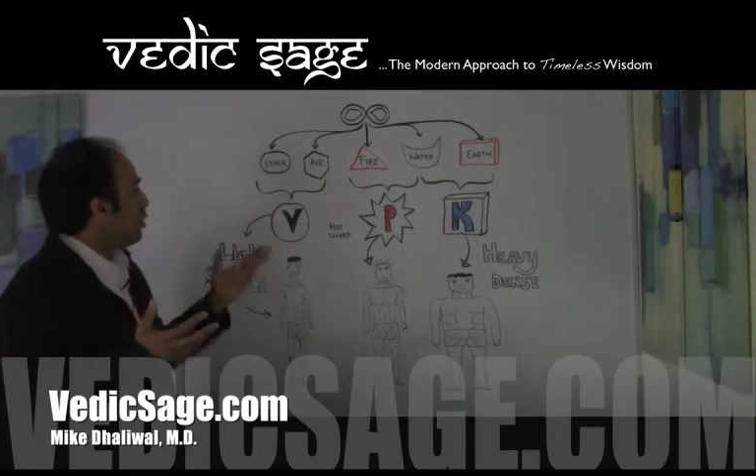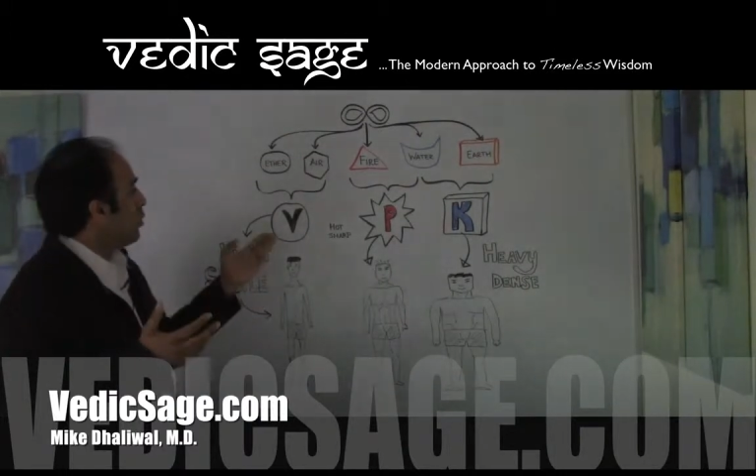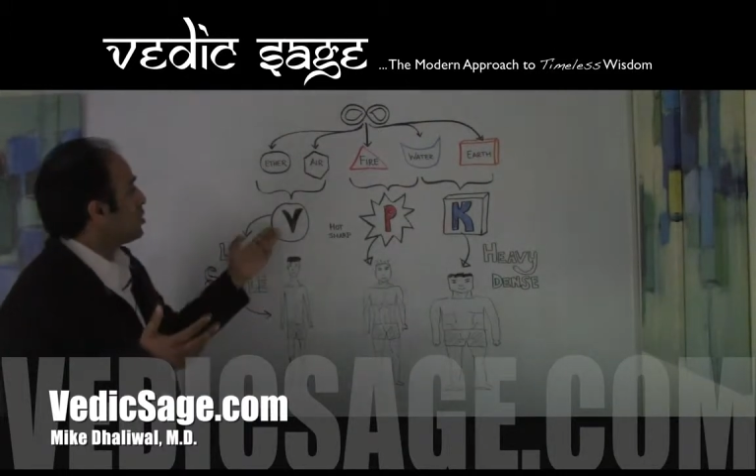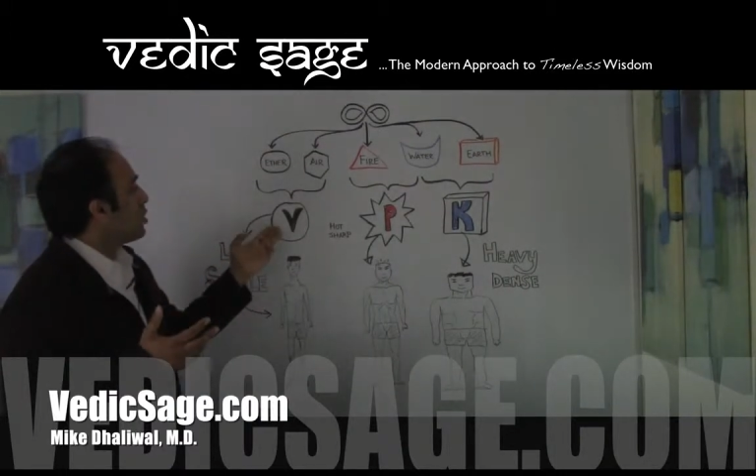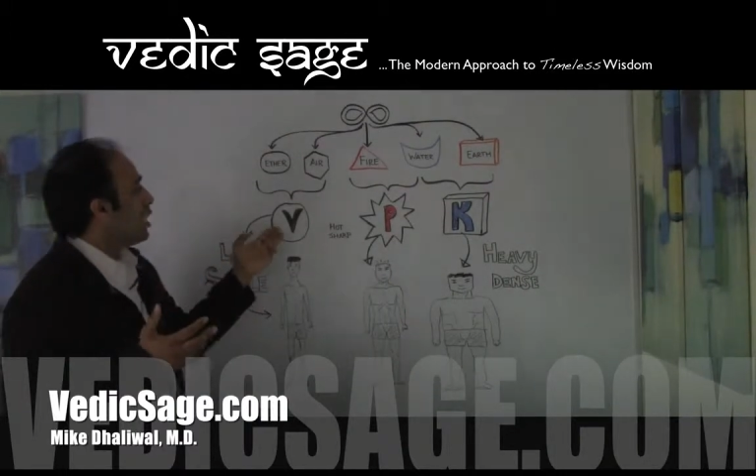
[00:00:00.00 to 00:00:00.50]

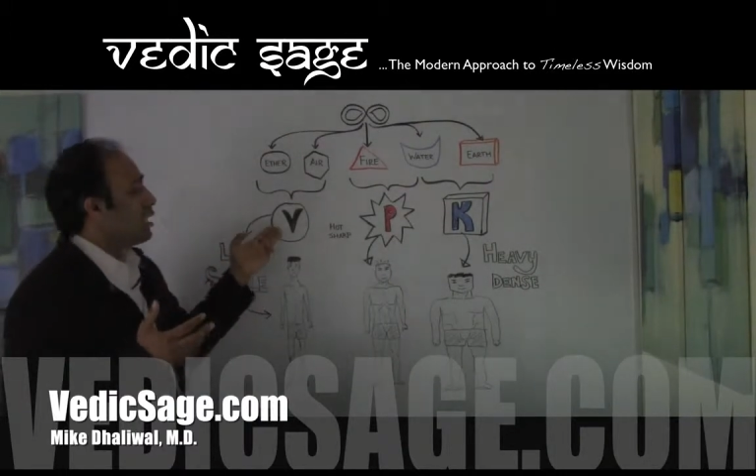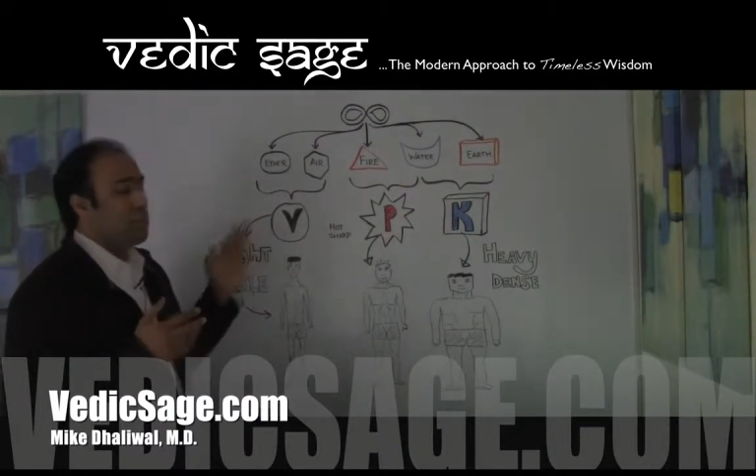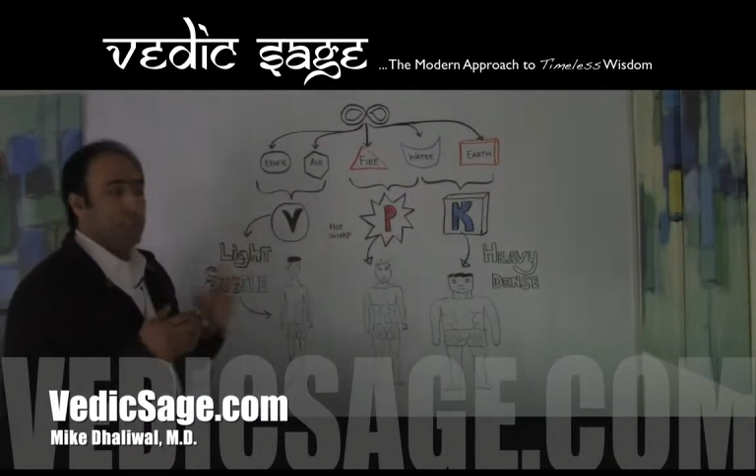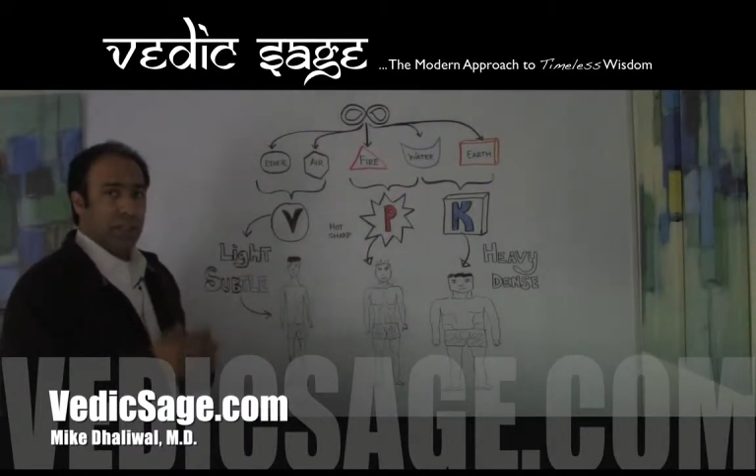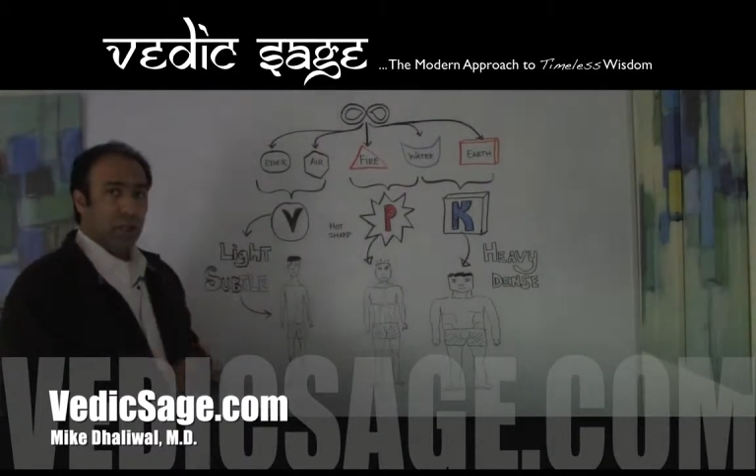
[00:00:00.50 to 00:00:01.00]
which are thought
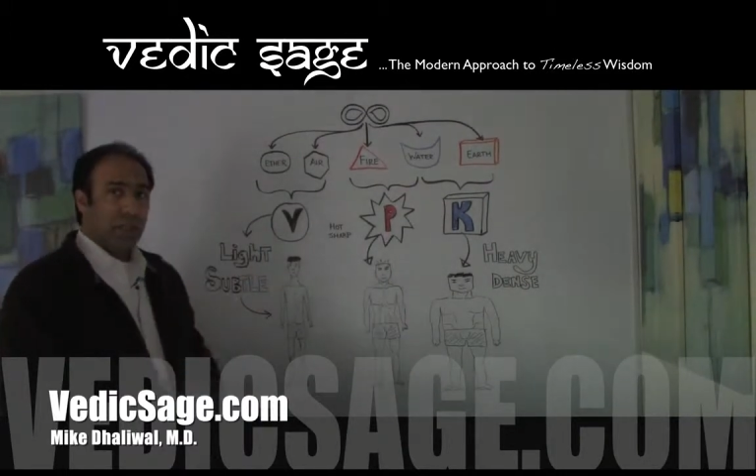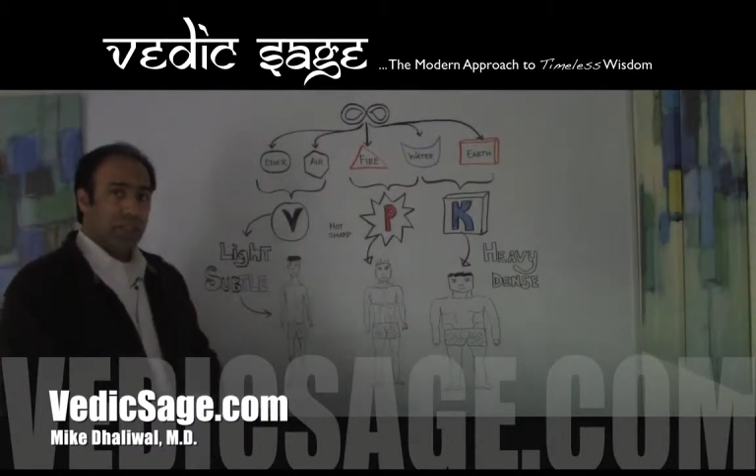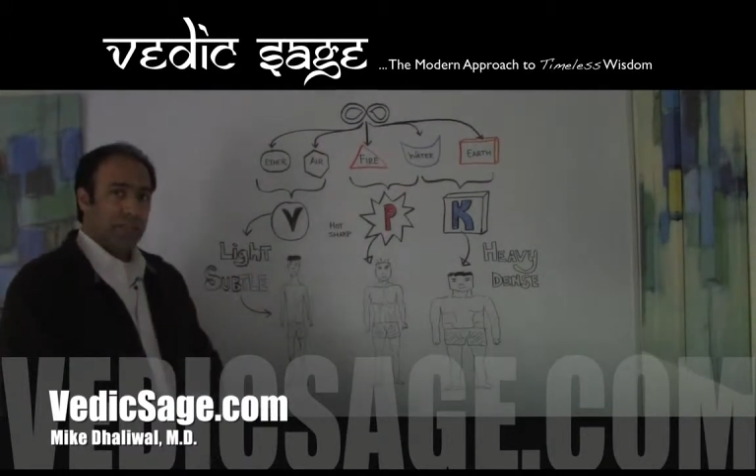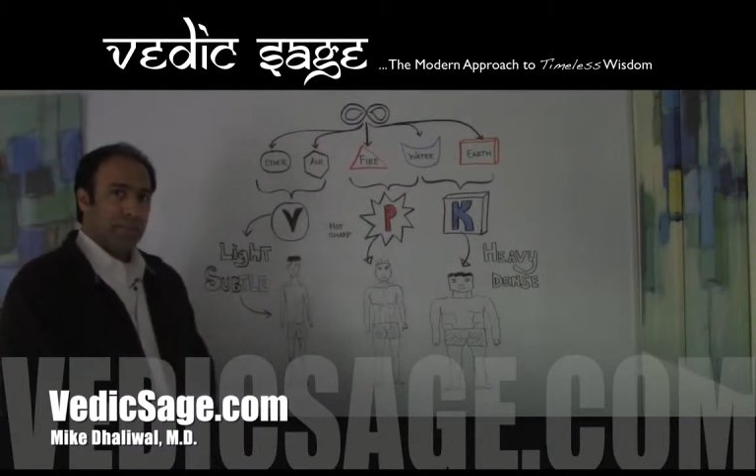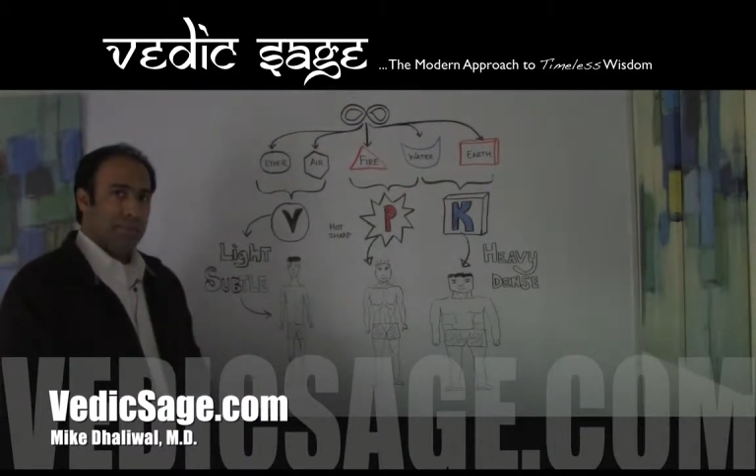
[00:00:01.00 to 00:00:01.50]
to be the
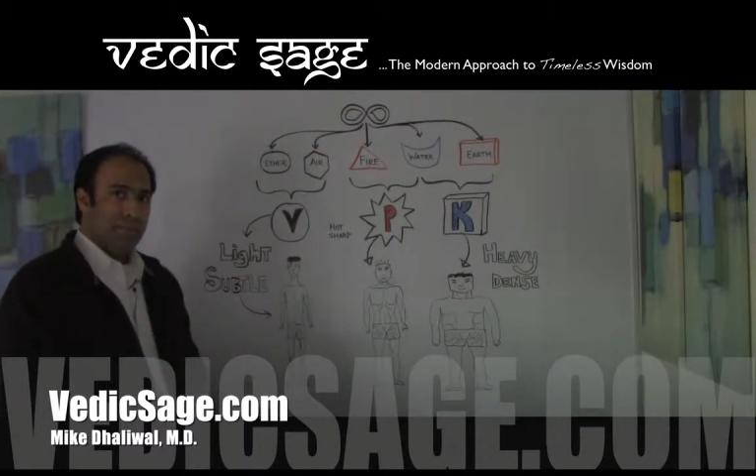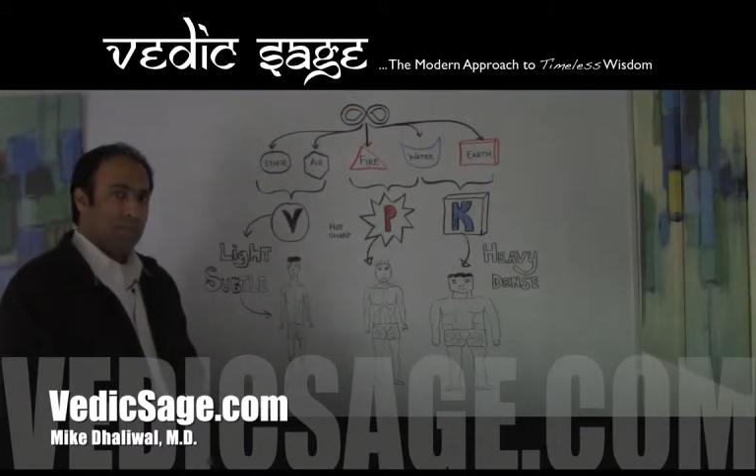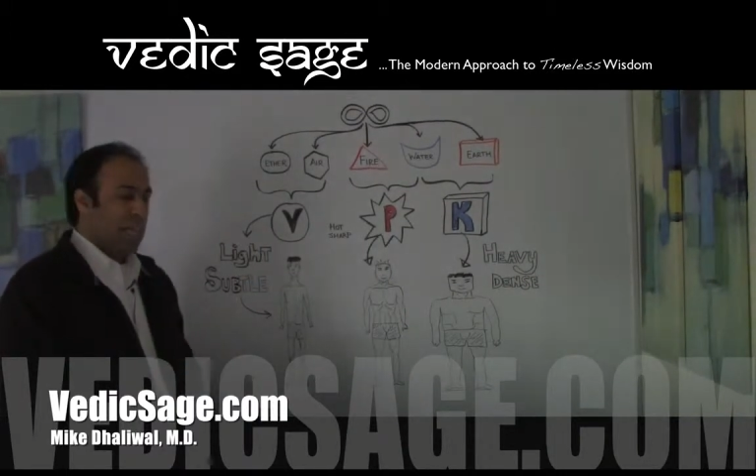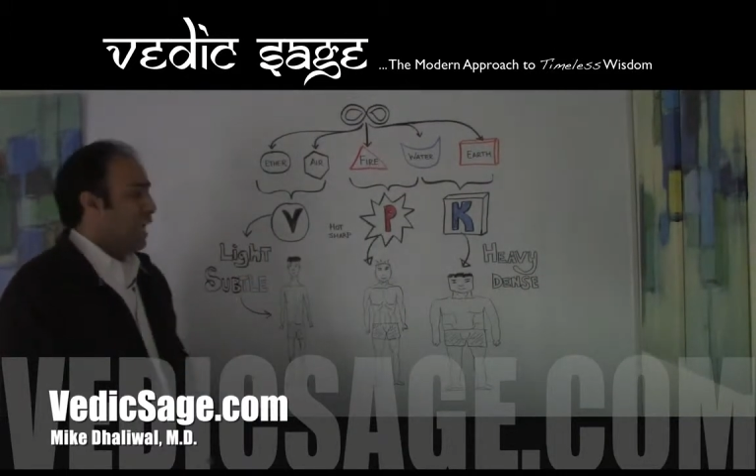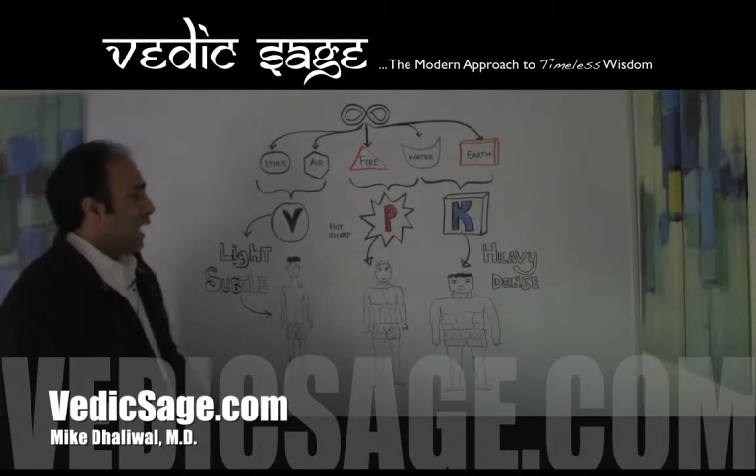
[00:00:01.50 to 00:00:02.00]
doshas.
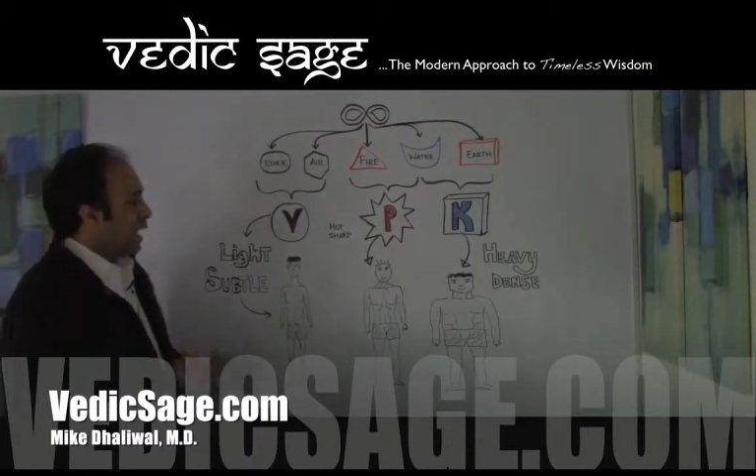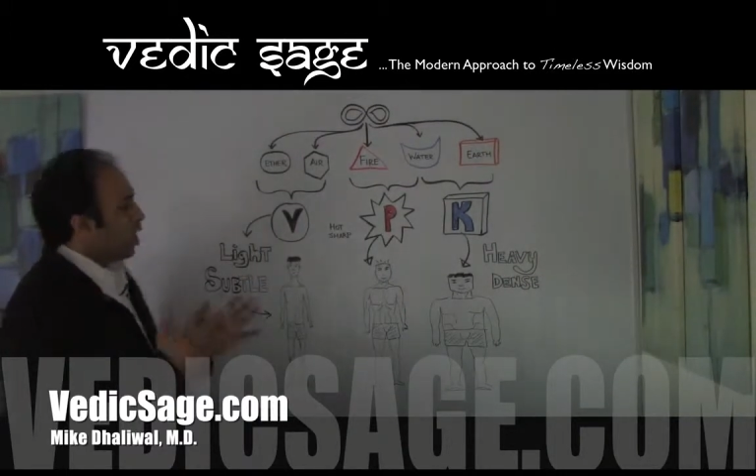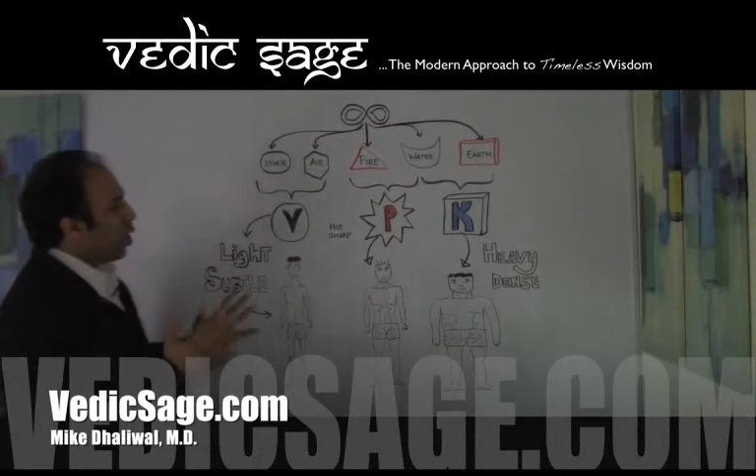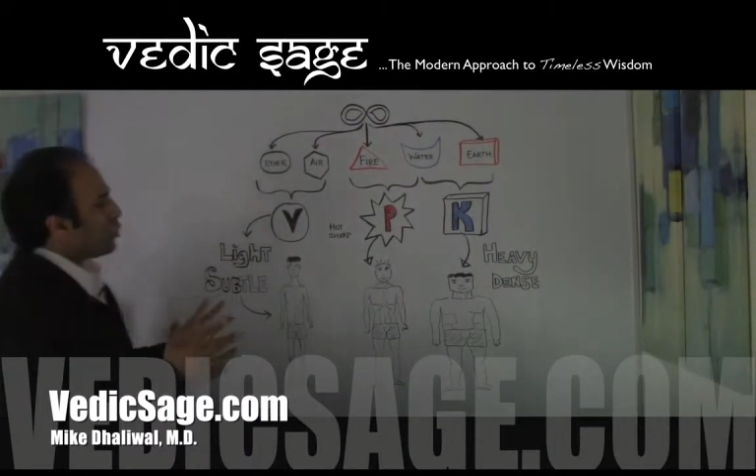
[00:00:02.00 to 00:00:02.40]
And all